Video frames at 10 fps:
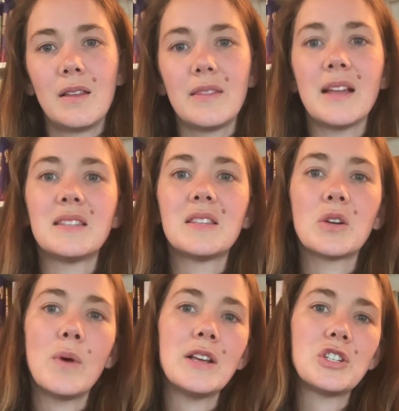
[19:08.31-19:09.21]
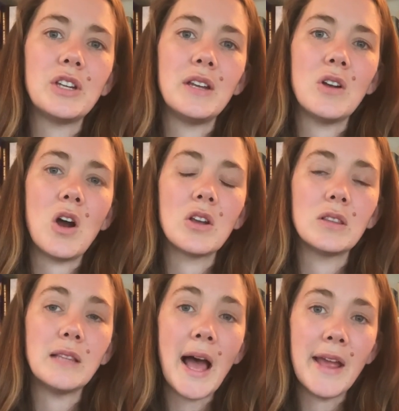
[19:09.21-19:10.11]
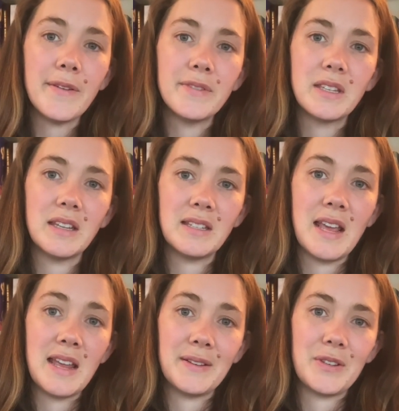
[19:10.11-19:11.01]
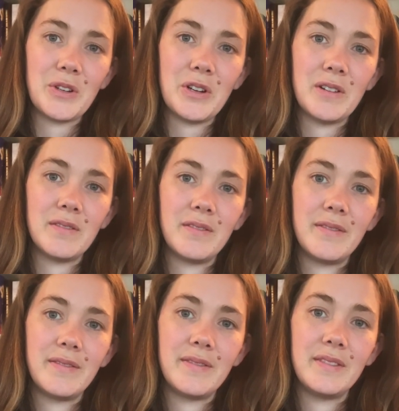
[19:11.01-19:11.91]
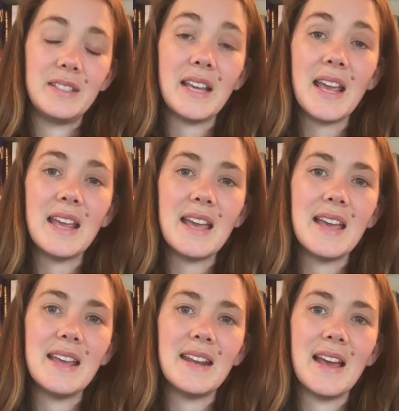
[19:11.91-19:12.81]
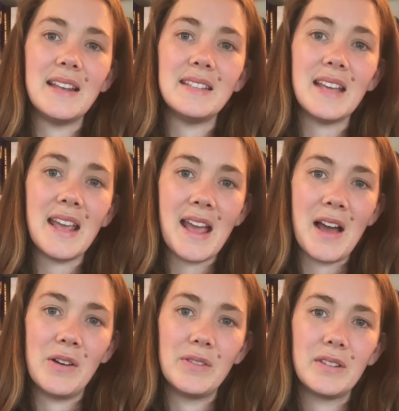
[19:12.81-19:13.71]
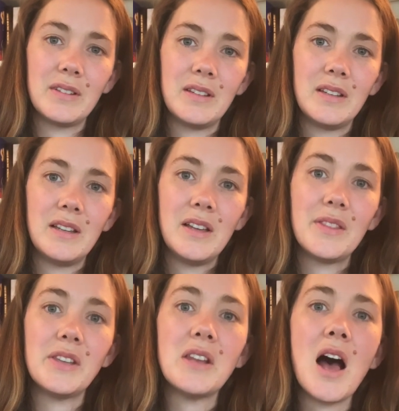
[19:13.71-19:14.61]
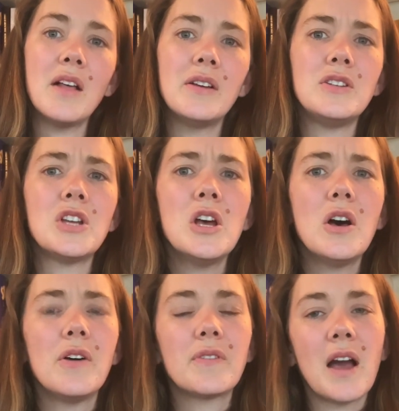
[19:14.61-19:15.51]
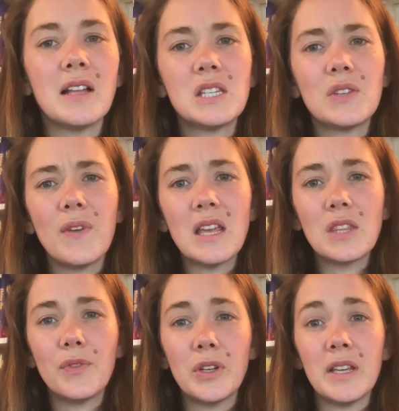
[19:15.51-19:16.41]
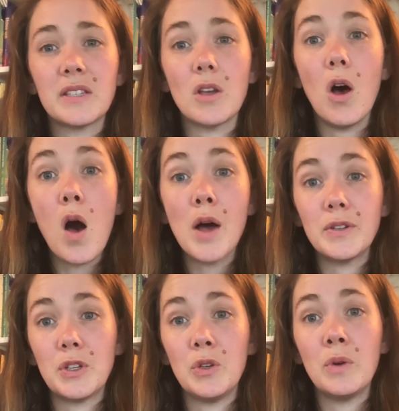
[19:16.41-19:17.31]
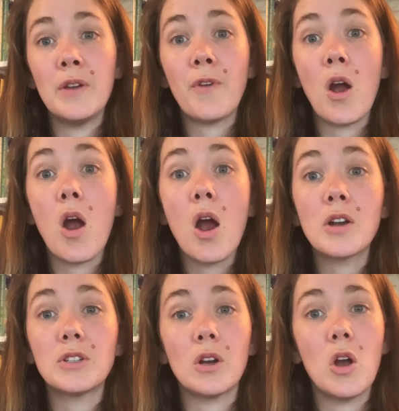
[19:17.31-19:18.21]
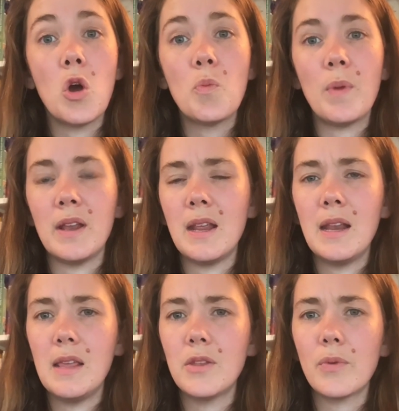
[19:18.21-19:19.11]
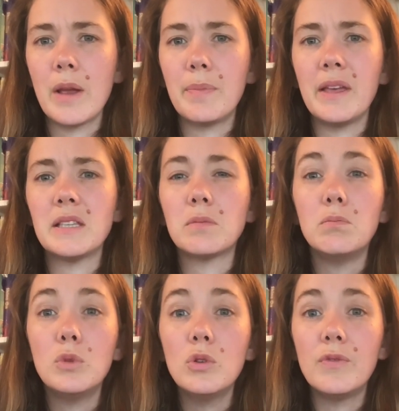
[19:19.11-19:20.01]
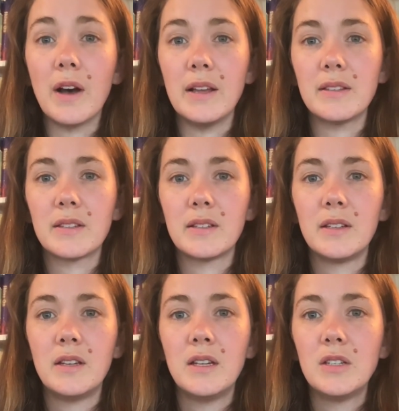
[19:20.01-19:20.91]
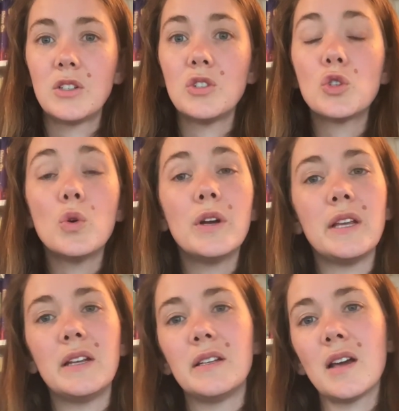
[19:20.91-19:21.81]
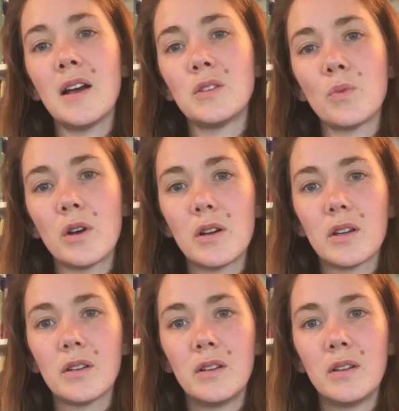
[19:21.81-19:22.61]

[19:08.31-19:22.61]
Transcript: That's the question our lives get to answer, day in and day out. The knowledge of God's faithfulness ought to, if our hearts are open and in the right place, move us to join in God's work.